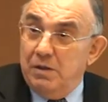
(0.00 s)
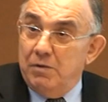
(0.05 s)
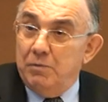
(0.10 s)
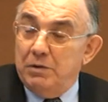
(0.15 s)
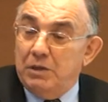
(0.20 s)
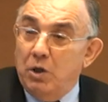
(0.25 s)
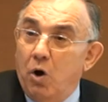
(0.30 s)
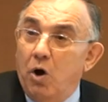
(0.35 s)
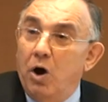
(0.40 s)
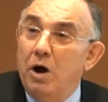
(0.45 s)
with
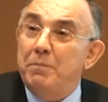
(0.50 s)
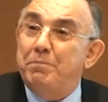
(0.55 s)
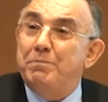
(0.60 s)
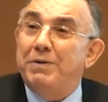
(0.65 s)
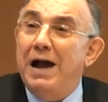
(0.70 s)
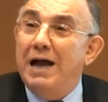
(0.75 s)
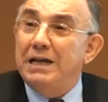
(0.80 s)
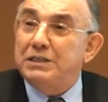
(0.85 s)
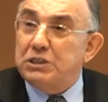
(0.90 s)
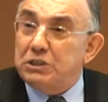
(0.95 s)
the oil
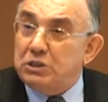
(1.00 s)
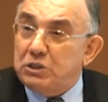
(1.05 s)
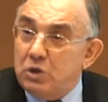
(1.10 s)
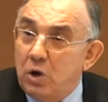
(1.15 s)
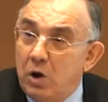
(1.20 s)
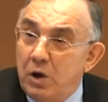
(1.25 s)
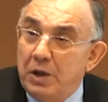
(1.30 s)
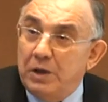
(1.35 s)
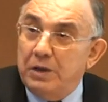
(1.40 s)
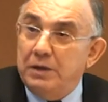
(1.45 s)
prices
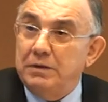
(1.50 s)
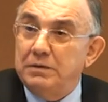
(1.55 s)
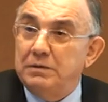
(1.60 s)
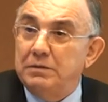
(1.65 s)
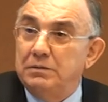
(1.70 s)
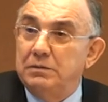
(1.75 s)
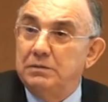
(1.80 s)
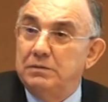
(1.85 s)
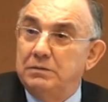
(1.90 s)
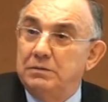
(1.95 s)
going
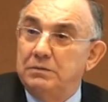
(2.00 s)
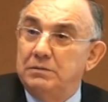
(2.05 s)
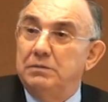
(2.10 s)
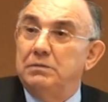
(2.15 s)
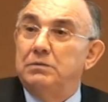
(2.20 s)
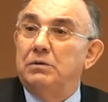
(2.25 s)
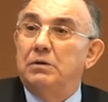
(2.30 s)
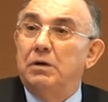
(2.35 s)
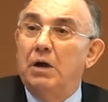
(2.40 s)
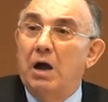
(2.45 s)

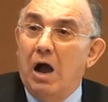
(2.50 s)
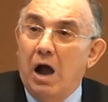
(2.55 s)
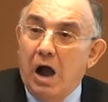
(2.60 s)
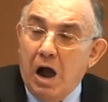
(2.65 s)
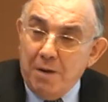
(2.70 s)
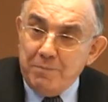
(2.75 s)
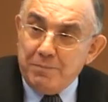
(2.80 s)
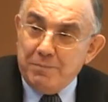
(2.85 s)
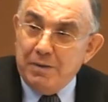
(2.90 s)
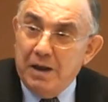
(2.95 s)

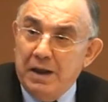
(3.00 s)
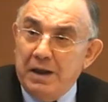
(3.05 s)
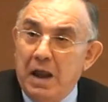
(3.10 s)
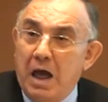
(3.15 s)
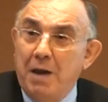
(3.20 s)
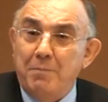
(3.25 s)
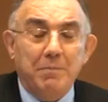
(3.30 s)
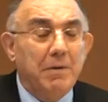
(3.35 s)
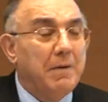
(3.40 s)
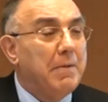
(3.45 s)
up and
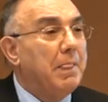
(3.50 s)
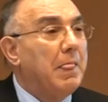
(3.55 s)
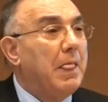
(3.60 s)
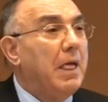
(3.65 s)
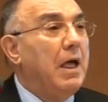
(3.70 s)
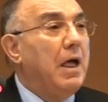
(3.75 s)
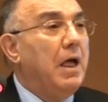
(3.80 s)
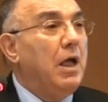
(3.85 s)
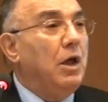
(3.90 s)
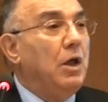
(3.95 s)
up,
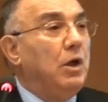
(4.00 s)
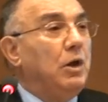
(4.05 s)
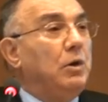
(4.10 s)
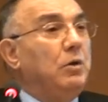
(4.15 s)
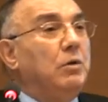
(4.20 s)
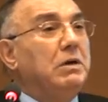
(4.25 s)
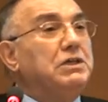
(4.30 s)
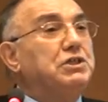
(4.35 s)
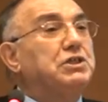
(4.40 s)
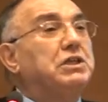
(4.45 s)

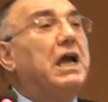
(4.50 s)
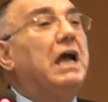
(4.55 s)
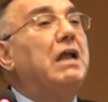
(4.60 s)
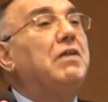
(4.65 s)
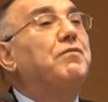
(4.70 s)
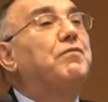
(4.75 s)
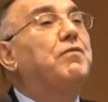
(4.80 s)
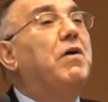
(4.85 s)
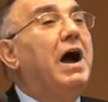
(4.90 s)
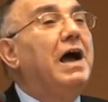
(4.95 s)
US can
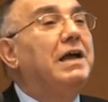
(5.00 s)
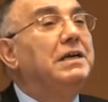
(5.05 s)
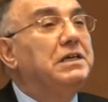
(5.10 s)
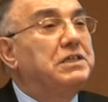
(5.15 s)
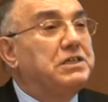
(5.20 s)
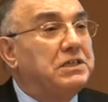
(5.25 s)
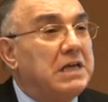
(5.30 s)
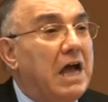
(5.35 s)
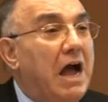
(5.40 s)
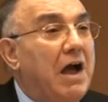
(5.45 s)
find
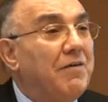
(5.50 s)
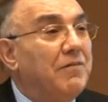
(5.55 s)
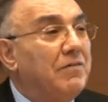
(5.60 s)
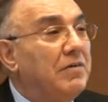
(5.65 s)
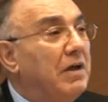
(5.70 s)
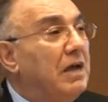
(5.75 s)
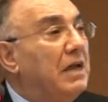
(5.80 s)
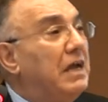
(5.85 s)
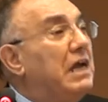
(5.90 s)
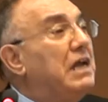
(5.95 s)
itself
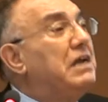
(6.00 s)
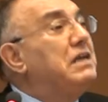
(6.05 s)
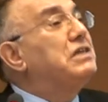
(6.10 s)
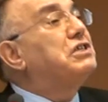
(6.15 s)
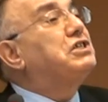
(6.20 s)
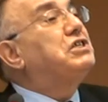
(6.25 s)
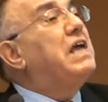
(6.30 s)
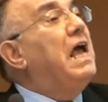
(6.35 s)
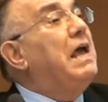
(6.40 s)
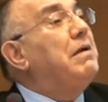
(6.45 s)
in the
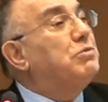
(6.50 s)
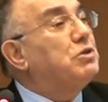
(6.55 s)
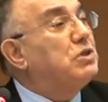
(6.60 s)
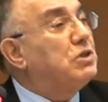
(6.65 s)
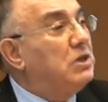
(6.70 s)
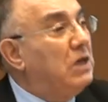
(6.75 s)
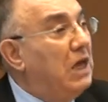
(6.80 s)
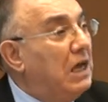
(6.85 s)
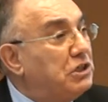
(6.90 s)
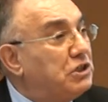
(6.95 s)
same
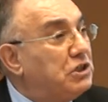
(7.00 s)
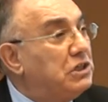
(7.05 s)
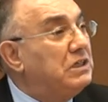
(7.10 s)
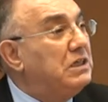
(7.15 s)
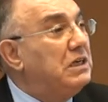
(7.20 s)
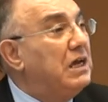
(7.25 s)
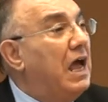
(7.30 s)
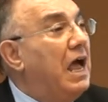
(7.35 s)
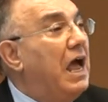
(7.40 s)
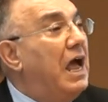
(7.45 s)

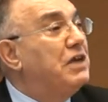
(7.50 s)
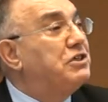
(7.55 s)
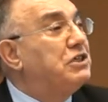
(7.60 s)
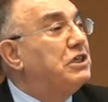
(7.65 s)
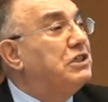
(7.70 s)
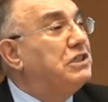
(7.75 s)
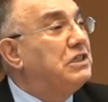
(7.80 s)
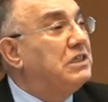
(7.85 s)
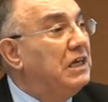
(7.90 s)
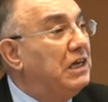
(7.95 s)
situation as
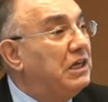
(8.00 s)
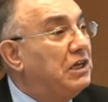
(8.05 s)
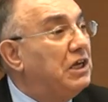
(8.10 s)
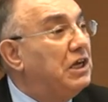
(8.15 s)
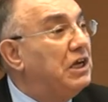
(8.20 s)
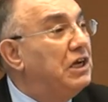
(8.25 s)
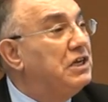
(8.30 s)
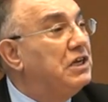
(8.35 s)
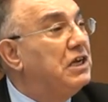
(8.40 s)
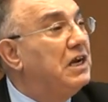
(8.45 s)
it did
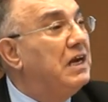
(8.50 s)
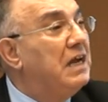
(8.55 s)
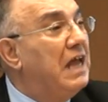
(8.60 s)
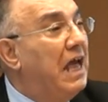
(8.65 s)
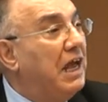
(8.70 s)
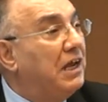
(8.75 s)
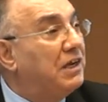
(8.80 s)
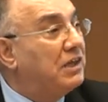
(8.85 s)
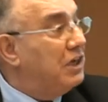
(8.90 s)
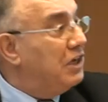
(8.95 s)
in the
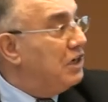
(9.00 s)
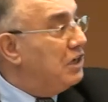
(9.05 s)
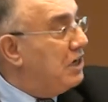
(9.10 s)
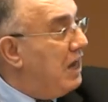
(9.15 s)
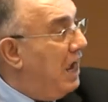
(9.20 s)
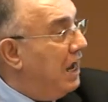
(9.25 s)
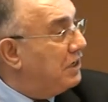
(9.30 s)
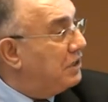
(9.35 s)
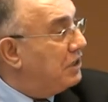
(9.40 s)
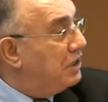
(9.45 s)
late
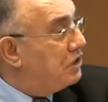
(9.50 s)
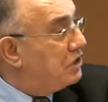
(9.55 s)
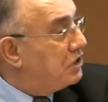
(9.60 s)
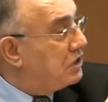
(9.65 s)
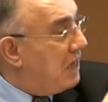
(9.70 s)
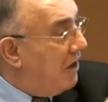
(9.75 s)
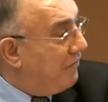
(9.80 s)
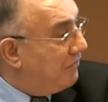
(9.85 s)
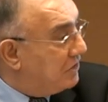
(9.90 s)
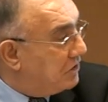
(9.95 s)

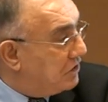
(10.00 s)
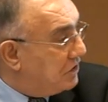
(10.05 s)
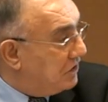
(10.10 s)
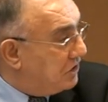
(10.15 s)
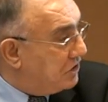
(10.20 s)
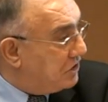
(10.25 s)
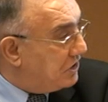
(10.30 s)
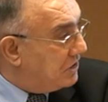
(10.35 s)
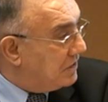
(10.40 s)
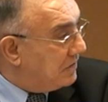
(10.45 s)

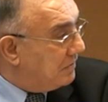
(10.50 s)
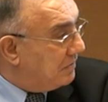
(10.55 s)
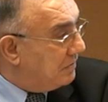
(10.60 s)
1970s,